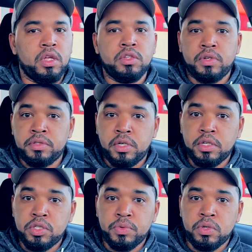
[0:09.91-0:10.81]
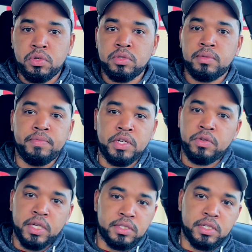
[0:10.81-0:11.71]
So I started to record some video
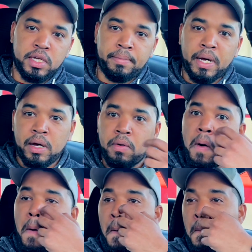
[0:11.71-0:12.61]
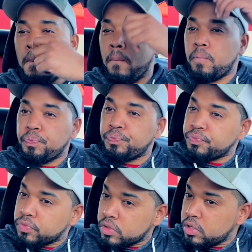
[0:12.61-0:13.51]
yesterday about
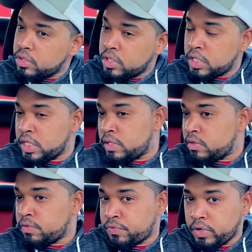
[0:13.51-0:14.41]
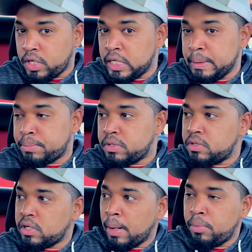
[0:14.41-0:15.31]
the front lip.
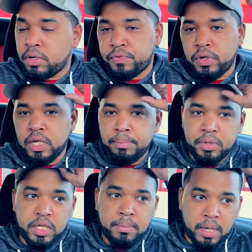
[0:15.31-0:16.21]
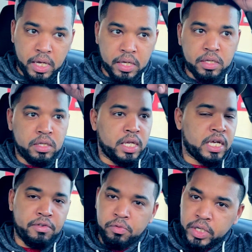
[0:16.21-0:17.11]
I bought a front lip on eBay like
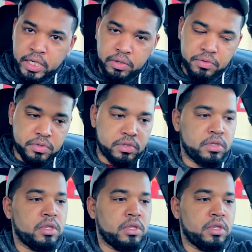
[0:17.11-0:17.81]
everyone else.